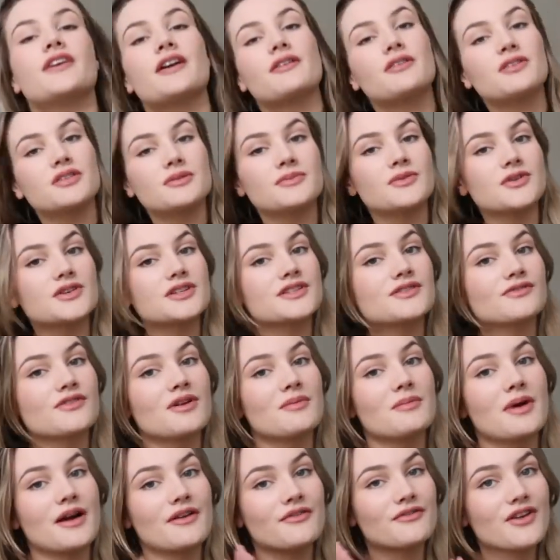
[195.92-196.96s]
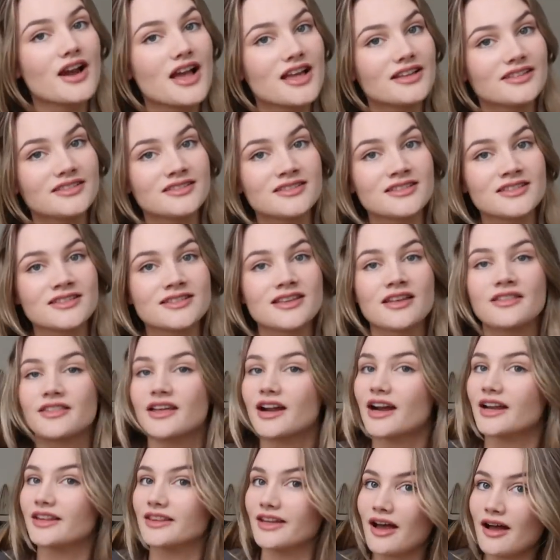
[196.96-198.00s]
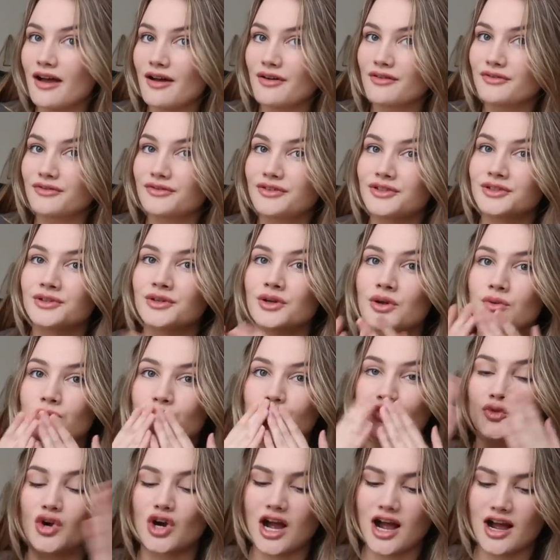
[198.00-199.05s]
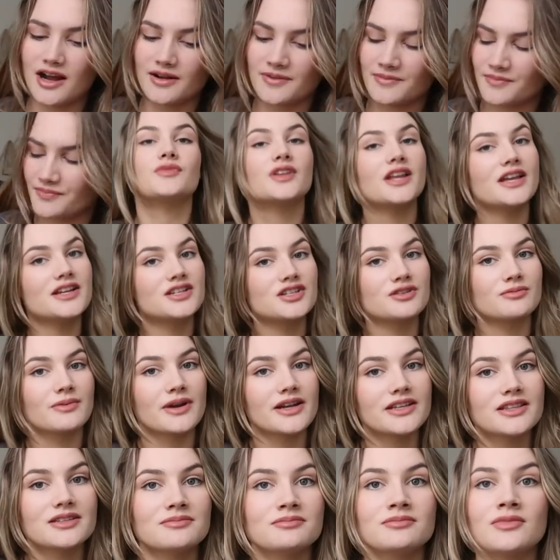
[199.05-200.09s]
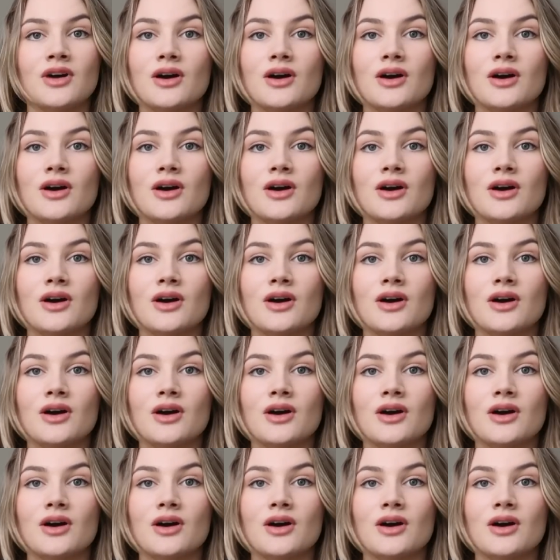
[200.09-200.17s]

they're all the books from my friends that I love. Mwah. Need to read them,